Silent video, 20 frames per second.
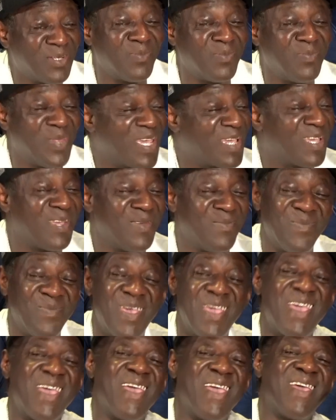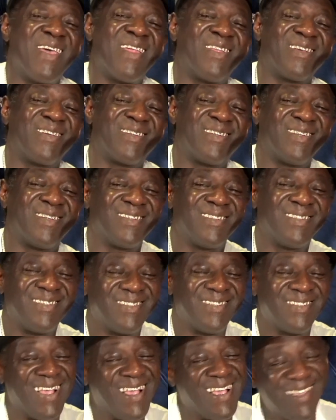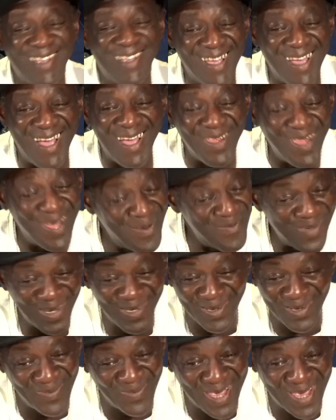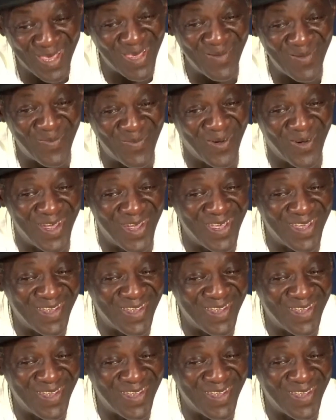Nicki, man. Listen, yeah, I love me some Nicki, boy.